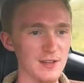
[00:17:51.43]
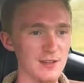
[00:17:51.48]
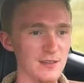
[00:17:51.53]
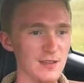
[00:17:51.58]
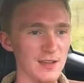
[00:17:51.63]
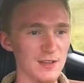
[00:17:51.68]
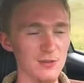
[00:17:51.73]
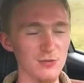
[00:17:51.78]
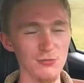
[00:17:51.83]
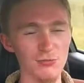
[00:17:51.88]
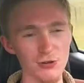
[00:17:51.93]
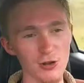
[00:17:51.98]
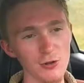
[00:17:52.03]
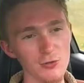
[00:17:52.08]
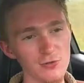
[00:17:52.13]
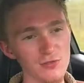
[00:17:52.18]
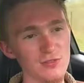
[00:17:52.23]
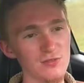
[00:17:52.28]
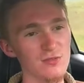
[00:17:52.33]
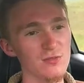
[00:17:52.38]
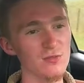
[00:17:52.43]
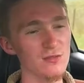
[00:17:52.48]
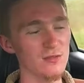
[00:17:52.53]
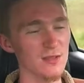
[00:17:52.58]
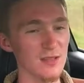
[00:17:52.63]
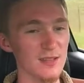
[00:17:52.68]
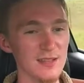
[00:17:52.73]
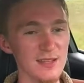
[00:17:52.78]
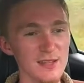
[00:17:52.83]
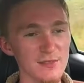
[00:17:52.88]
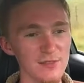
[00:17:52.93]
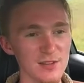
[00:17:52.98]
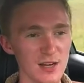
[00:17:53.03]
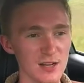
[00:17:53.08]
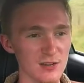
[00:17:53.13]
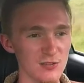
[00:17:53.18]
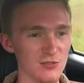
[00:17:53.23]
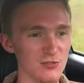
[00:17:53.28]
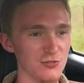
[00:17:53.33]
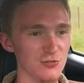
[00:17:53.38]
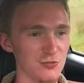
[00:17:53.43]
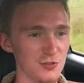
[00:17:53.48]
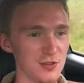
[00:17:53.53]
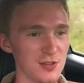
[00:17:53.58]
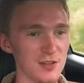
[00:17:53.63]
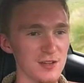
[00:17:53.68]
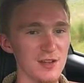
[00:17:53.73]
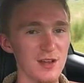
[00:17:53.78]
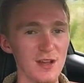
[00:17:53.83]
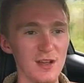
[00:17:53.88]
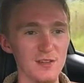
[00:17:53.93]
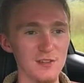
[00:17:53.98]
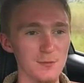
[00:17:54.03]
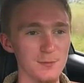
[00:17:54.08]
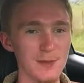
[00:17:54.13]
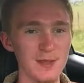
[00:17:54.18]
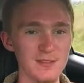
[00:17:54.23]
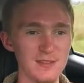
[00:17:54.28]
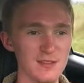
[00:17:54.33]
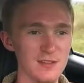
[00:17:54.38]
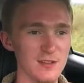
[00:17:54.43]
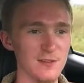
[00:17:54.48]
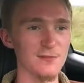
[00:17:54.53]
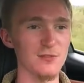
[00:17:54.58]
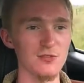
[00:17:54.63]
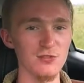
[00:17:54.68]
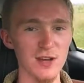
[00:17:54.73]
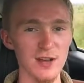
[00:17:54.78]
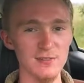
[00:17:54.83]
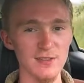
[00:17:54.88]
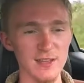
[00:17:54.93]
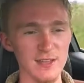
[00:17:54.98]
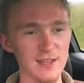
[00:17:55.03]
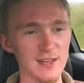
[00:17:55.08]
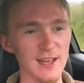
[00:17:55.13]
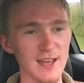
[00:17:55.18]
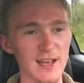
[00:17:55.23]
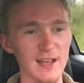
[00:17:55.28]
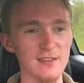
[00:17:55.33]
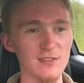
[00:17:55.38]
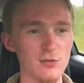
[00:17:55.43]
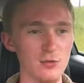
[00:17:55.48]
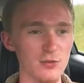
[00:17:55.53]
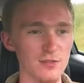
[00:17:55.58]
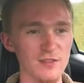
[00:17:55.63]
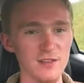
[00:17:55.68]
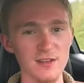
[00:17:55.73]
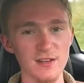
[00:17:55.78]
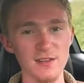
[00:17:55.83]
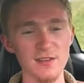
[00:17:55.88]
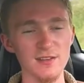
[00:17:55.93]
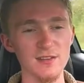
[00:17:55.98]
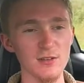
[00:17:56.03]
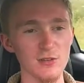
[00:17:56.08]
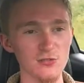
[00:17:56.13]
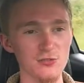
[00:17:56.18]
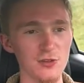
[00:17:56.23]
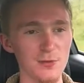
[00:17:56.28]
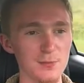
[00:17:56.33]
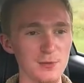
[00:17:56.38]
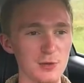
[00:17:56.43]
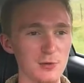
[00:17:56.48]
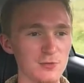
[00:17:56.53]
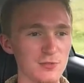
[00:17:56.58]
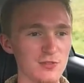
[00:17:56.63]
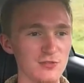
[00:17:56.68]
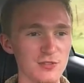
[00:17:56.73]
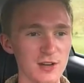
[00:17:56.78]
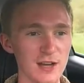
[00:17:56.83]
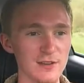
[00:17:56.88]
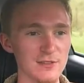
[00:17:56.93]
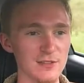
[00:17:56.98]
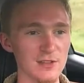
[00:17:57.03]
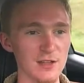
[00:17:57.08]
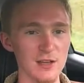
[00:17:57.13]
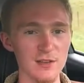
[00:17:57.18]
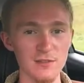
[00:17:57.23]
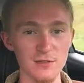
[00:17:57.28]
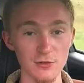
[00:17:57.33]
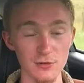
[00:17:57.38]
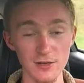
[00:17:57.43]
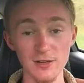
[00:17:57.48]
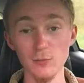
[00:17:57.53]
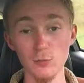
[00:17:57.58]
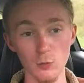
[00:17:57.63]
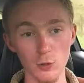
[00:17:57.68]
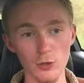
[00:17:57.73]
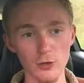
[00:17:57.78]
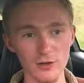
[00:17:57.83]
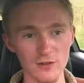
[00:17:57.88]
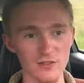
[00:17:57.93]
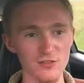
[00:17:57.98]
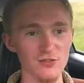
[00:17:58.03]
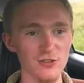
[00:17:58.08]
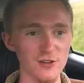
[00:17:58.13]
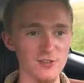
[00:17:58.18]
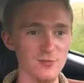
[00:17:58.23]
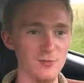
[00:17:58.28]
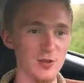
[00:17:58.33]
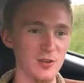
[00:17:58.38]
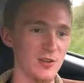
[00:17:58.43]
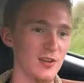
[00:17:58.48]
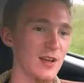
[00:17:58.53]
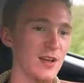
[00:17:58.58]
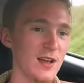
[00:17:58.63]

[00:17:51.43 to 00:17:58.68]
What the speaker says: It like grows leaves on a tree, so basically if you drive like an asshole, it's going to guilt trip you into driving nicer, and it works, trust me.